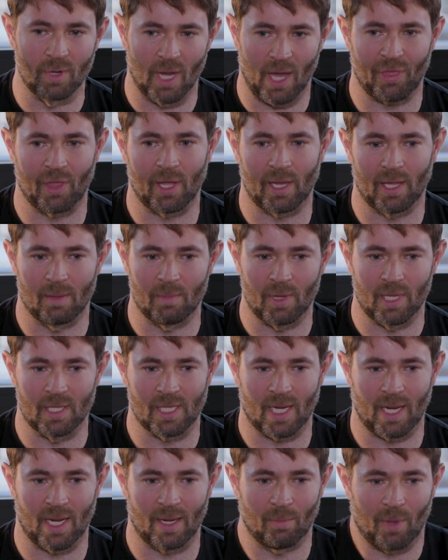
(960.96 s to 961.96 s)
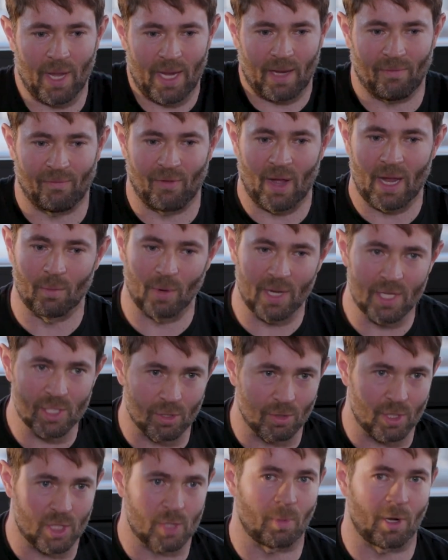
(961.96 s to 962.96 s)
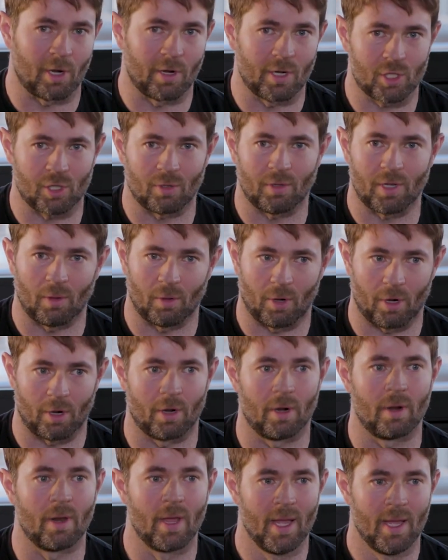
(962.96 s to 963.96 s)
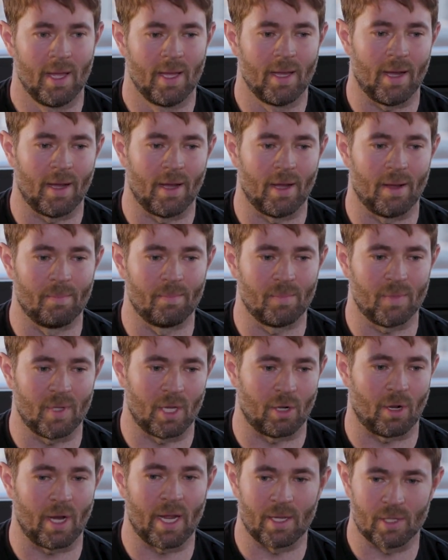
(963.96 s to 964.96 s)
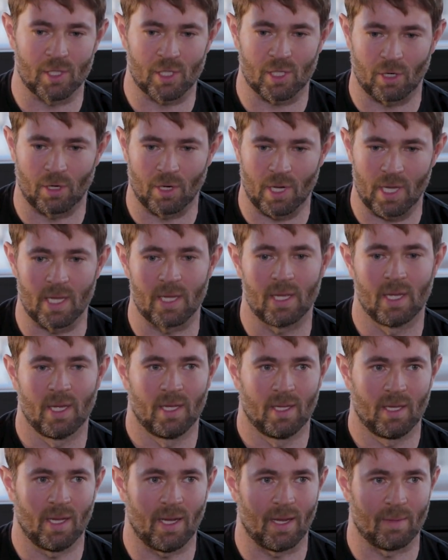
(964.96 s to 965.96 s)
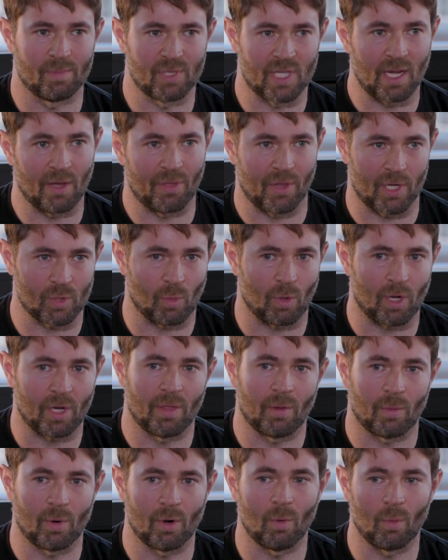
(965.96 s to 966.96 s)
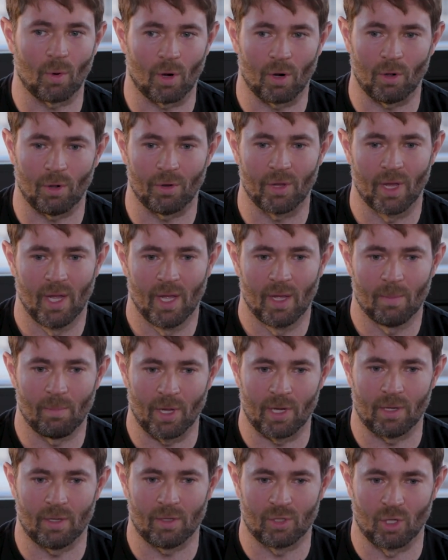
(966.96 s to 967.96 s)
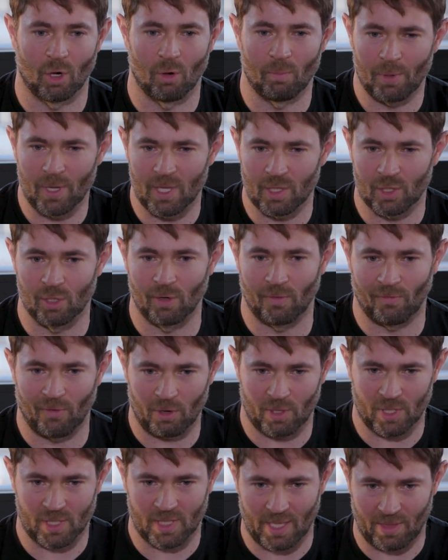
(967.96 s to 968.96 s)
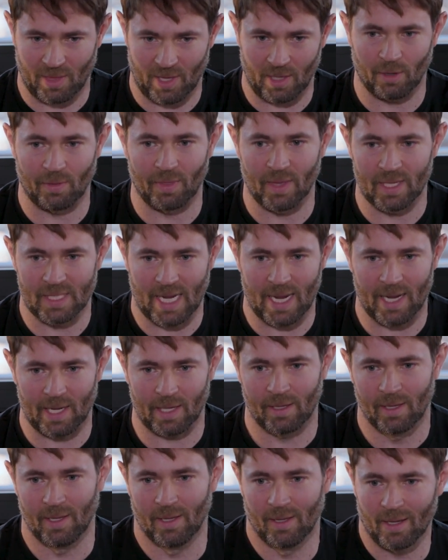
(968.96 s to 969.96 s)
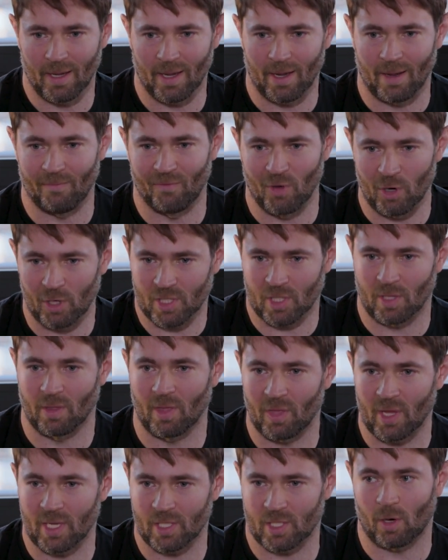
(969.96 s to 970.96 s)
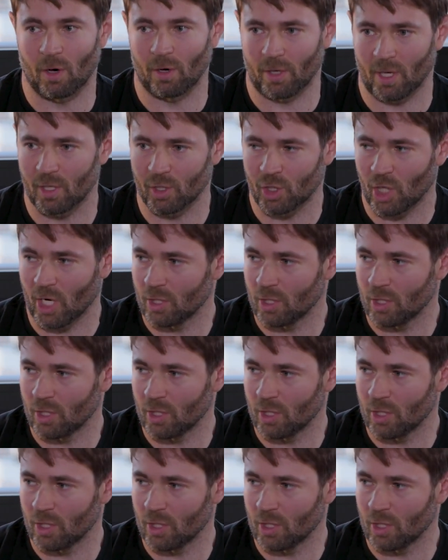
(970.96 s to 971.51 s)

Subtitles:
nothing in the meantime, like find ways to experientially learn, get your hands dirty, see how things work in the real world. But don't be too focused, I think, on the tech. Focus on the things that aren't going to